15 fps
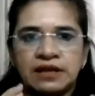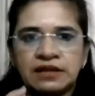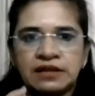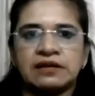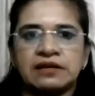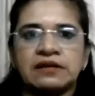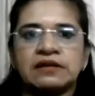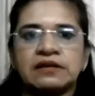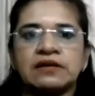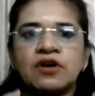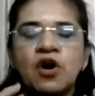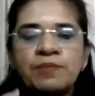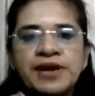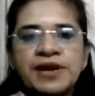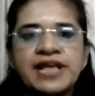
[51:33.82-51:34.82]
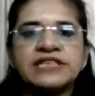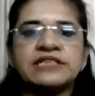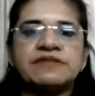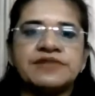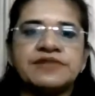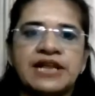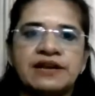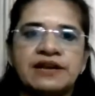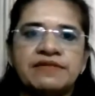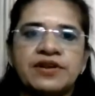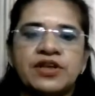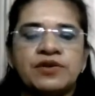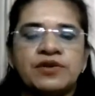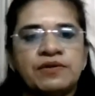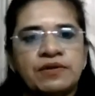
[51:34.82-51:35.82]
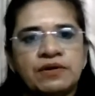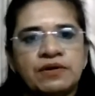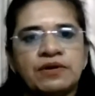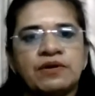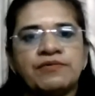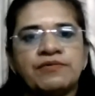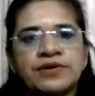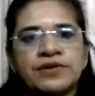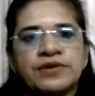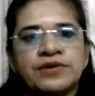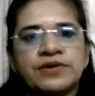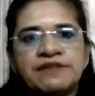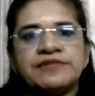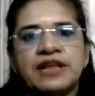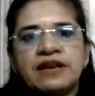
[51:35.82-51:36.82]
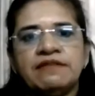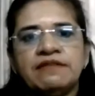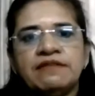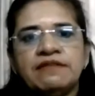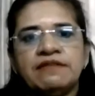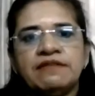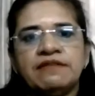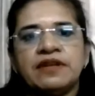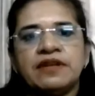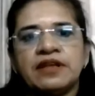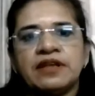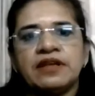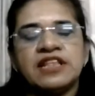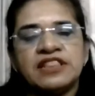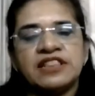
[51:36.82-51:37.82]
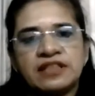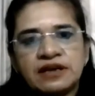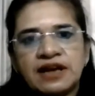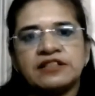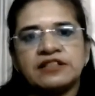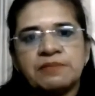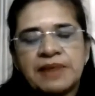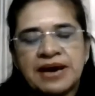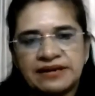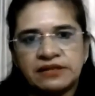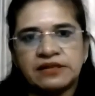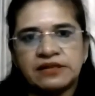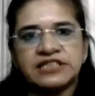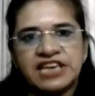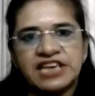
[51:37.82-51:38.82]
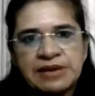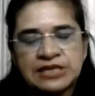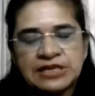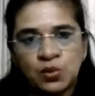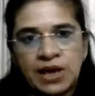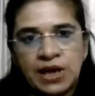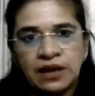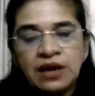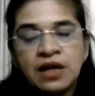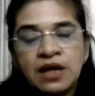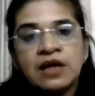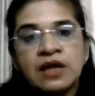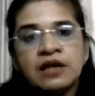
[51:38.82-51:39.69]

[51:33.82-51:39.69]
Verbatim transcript: the comprehensive delivery uh, for safe delivery in the, under the Manyata scheme as well,